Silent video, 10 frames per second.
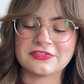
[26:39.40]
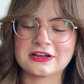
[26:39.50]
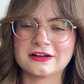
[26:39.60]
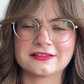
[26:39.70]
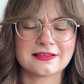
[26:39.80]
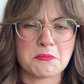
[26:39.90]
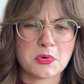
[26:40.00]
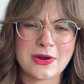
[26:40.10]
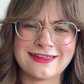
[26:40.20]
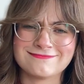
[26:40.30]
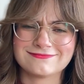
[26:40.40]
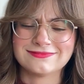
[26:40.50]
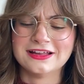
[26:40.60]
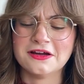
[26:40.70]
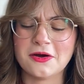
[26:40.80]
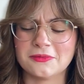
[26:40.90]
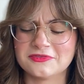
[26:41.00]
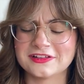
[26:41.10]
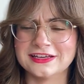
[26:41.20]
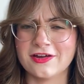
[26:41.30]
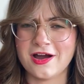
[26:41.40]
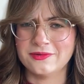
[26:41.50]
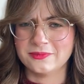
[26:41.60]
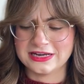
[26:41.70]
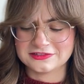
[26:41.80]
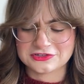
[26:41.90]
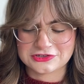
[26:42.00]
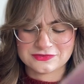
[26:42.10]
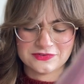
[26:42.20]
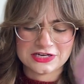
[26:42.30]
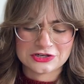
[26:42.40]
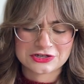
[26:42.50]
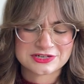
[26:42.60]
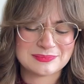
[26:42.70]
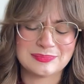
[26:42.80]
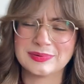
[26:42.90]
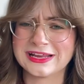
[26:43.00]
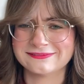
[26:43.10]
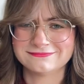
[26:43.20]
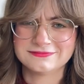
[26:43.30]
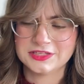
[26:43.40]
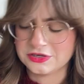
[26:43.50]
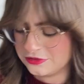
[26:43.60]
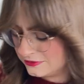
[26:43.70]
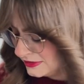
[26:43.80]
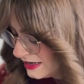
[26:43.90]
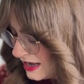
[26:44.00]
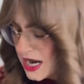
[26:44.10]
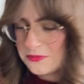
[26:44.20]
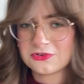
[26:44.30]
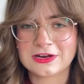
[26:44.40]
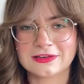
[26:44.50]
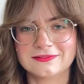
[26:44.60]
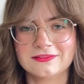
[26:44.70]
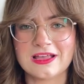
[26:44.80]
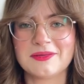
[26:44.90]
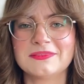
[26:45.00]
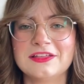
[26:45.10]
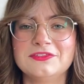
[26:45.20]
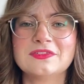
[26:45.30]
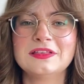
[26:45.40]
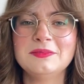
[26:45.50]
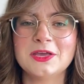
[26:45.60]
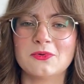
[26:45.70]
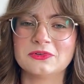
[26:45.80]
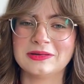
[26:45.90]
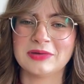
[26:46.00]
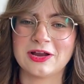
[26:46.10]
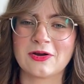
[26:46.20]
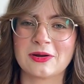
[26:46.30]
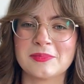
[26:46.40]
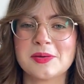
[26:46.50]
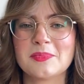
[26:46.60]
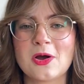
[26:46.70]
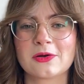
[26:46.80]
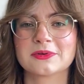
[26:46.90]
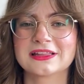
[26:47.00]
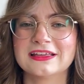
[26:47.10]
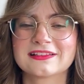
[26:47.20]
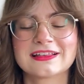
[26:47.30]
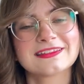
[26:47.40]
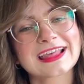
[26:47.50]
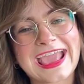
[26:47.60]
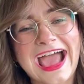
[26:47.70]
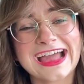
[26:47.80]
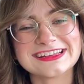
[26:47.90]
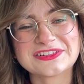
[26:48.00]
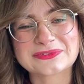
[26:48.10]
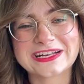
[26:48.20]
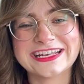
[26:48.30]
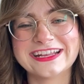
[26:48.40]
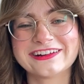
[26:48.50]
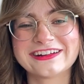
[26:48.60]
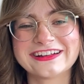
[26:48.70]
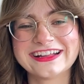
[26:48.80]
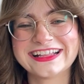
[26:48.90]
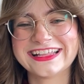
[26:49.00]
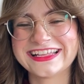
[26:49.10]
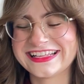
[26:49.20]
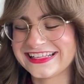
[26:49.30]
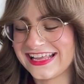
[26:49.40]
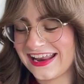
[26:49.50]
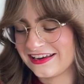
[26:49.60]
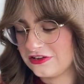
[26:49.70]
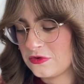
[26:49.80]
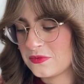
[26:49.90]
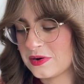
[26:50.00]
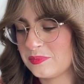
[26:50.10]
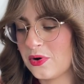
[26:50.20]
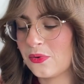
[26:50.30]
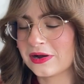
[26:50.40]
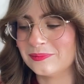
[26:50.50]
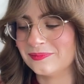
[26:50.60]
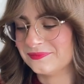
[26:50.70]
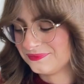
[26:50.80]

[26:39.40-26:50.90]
there at some point. Hopefully not when it's just finished, but you know, trying. If you see me holding my arm up awkwardly, it's because the cat is right here and I don't want to poke him